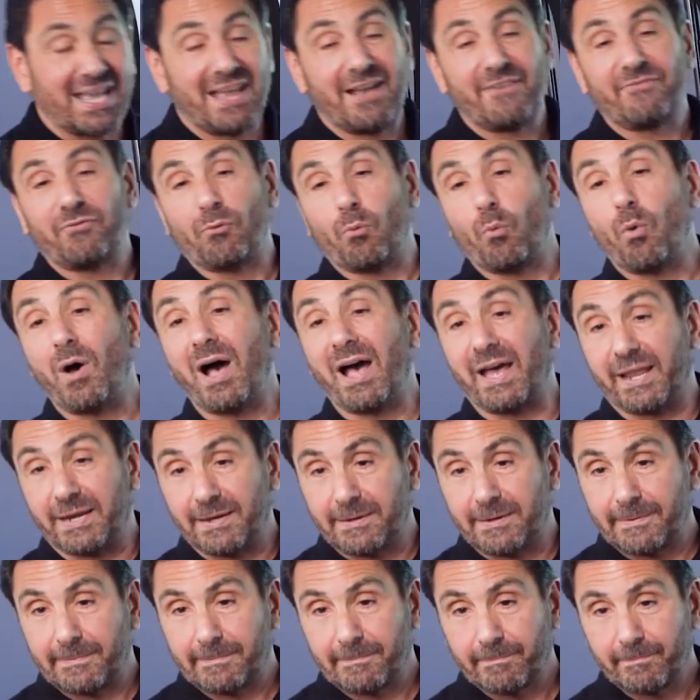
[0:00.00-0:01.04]
half a watt
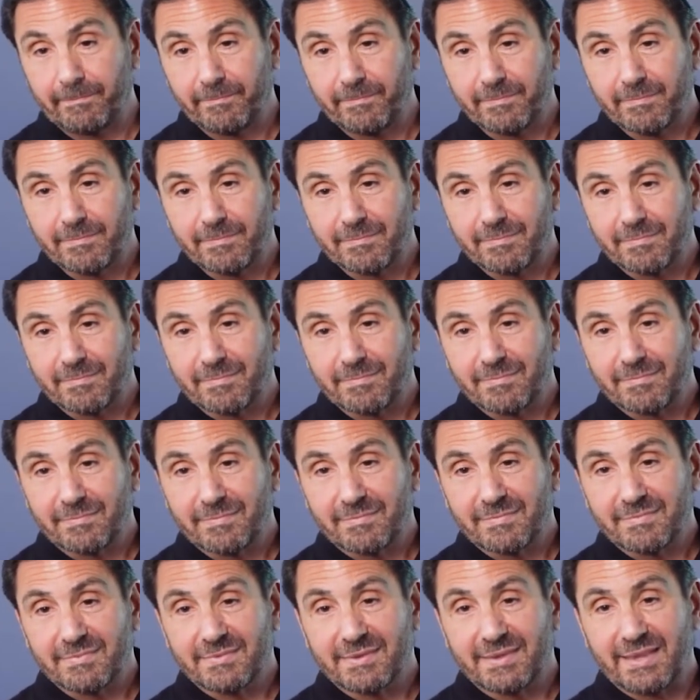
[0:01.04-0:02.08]

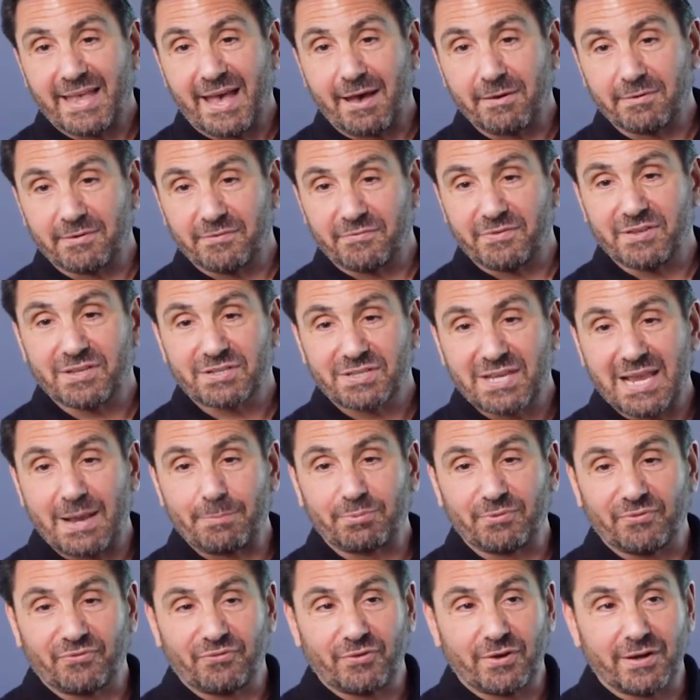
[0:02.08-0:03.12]
out of this
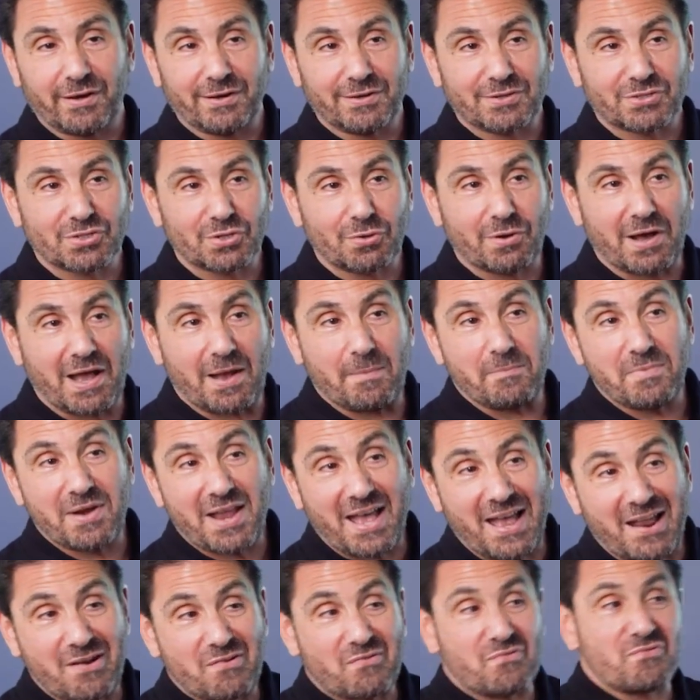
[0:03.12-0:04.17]
amplifier. So I'm
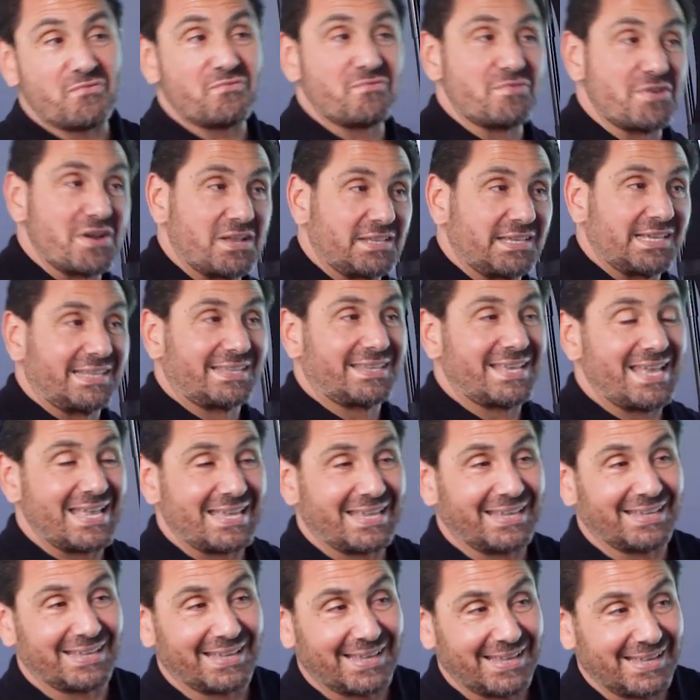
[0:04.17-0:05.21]
not really
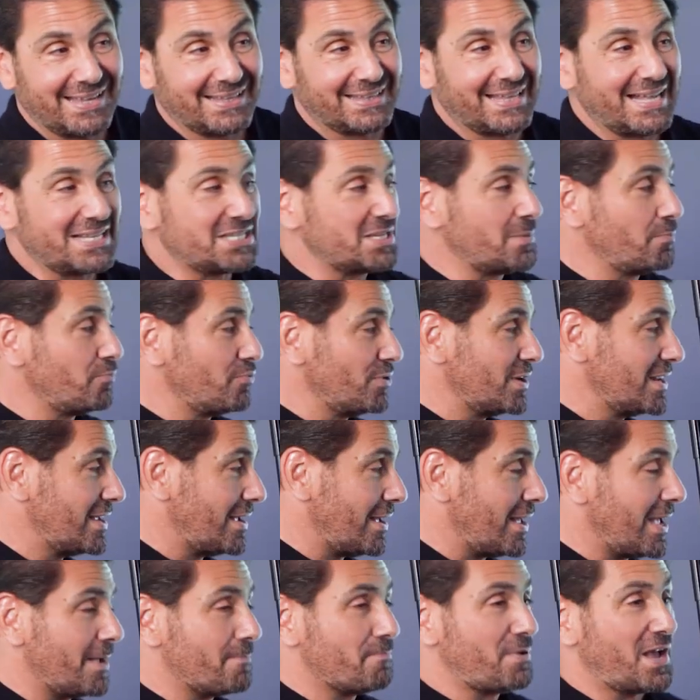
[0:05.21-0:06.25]
taking a hit. That's a pretty
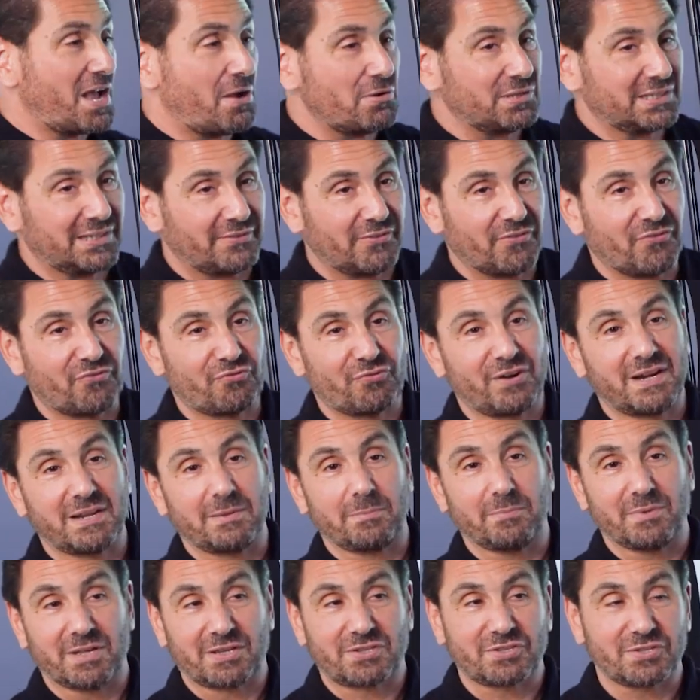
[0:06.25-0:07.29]
high power level for any
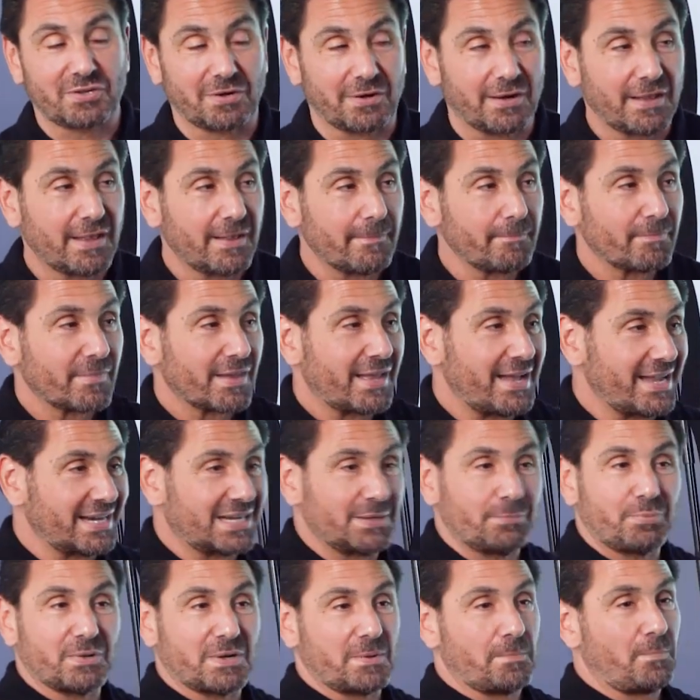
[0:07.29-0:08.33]
mixer. I can
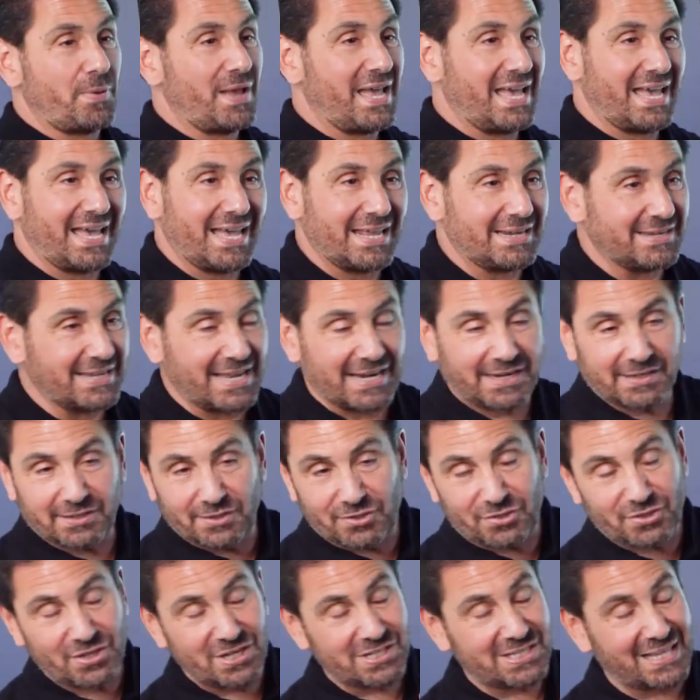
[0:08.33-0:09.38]
put a pad and I can
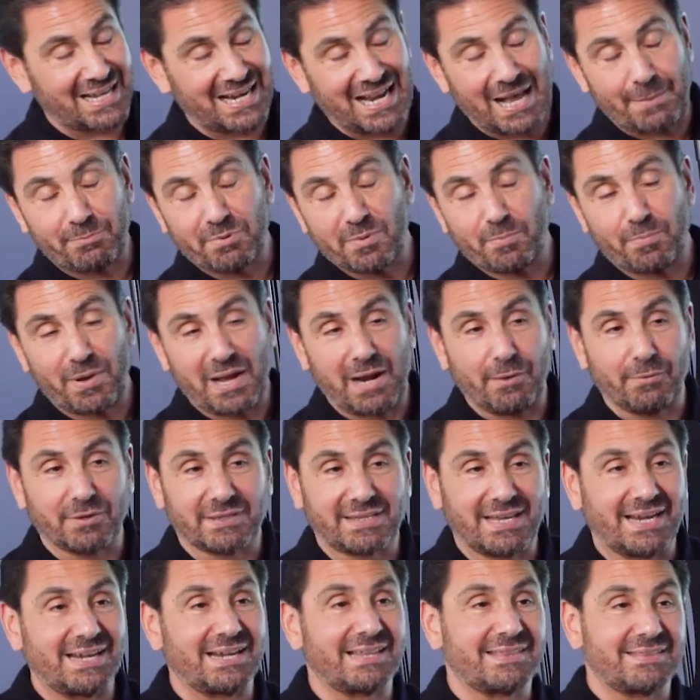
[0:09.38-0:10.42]
adjust that output power
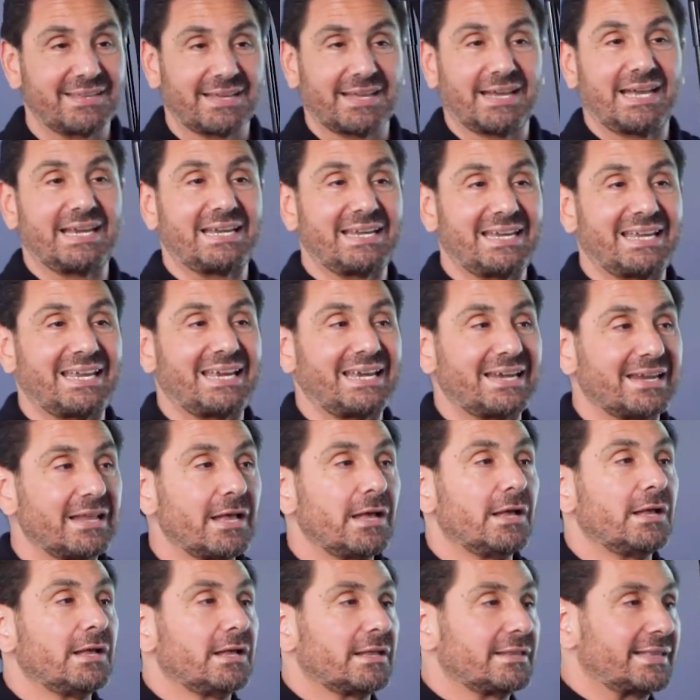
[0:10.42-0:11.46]
to anything I need
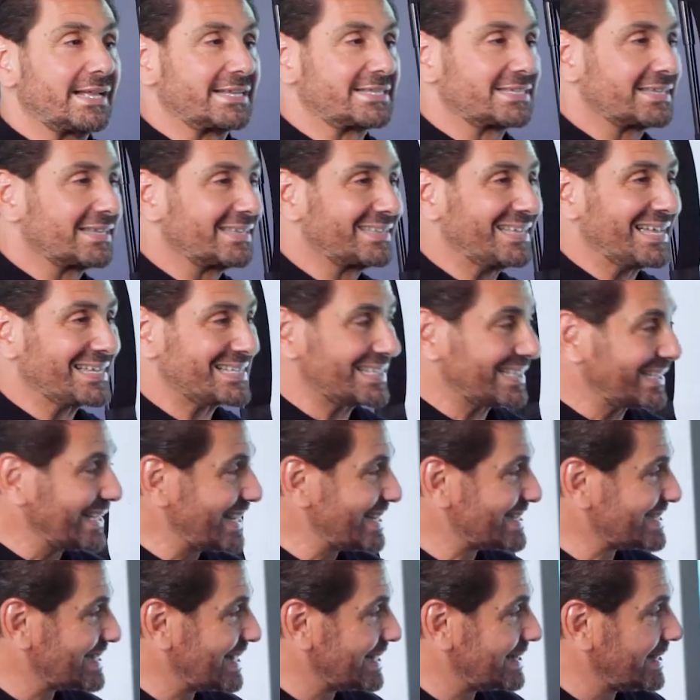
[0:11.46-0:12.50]
that's
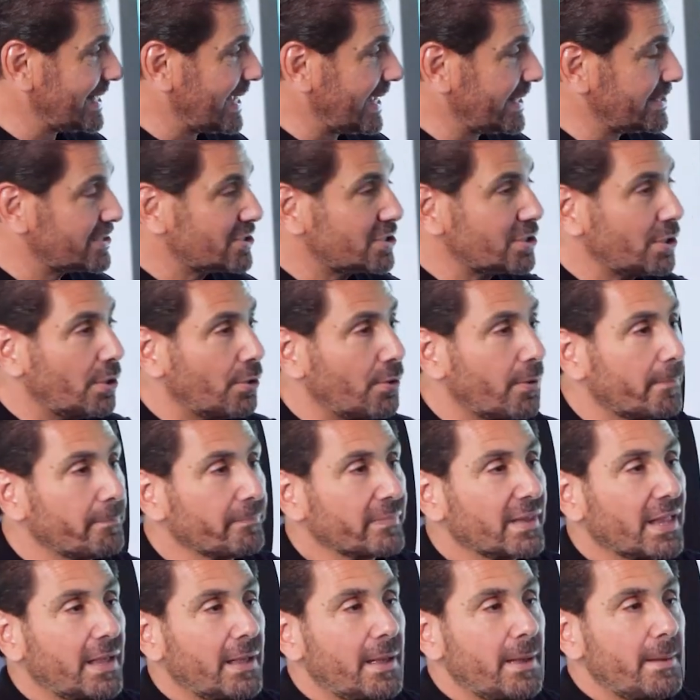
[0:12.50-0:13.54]
less than that. So
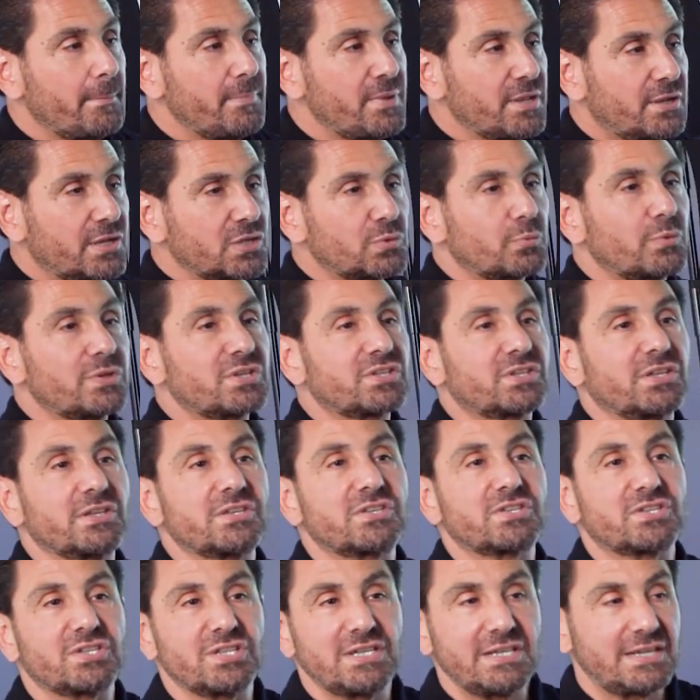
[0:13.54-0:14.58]
because we're still
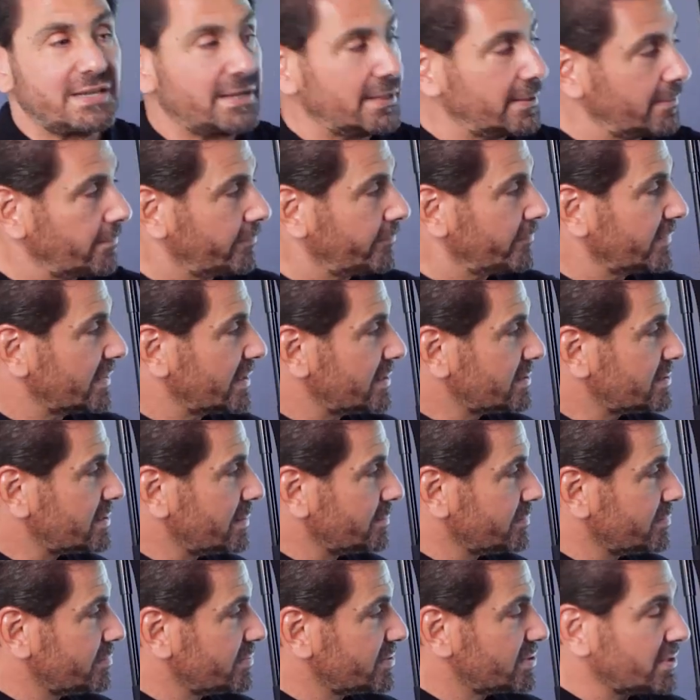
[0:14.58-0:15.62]
seeing
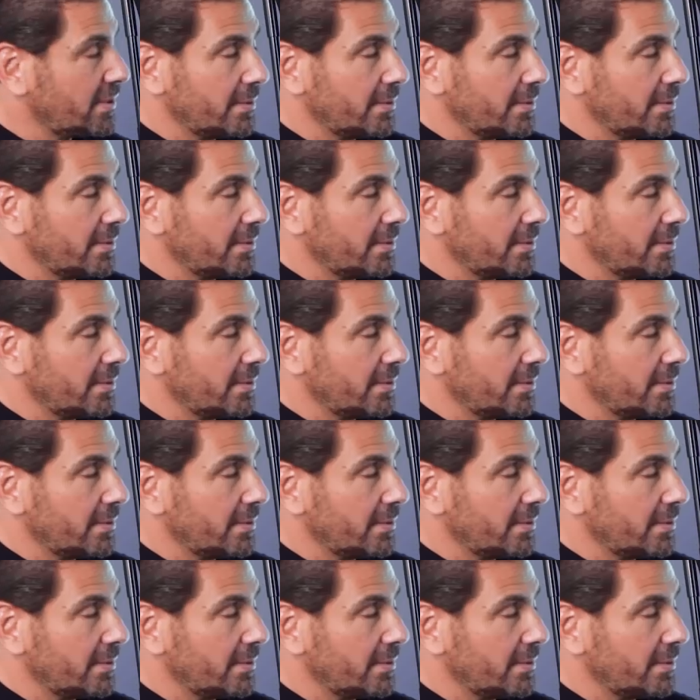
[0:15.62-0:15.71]
some